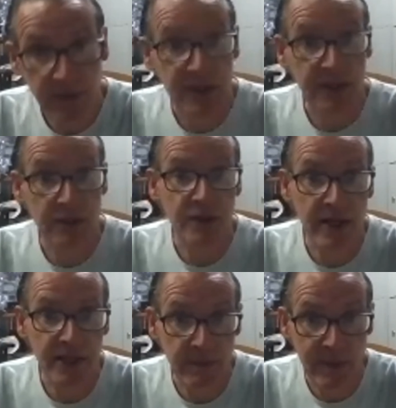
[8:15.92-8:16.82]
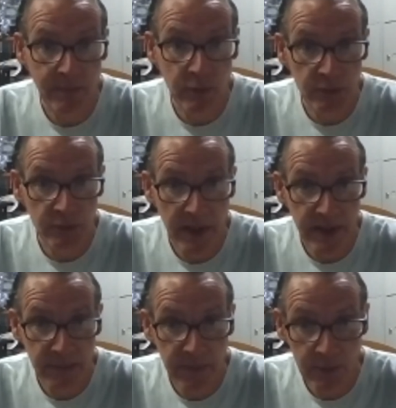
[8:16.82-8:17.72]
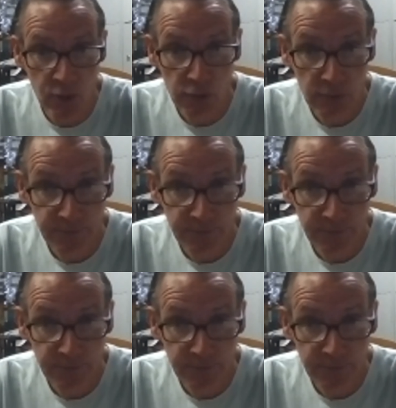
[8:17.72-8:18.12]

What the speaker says: single scientific paper was behind a paywall.